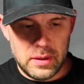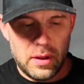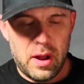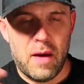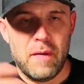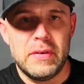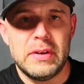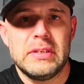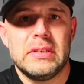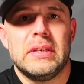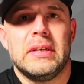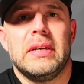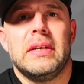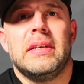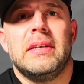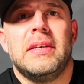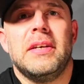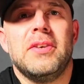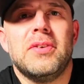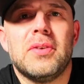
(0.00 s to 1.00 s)
obviously,
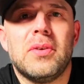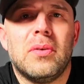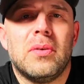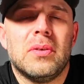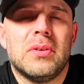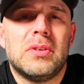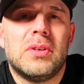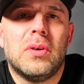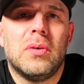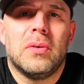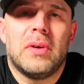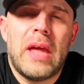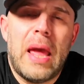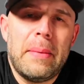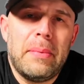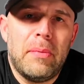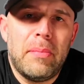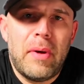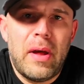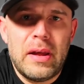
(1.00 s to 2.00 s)
digital. So
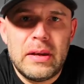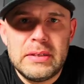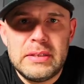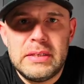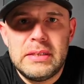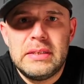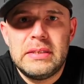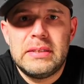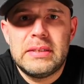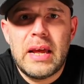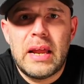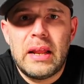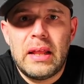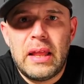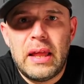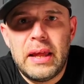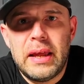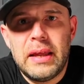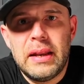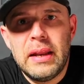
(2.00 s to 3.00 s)
cable boxes,
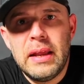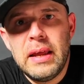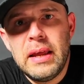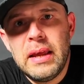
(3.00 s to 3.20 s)
satellite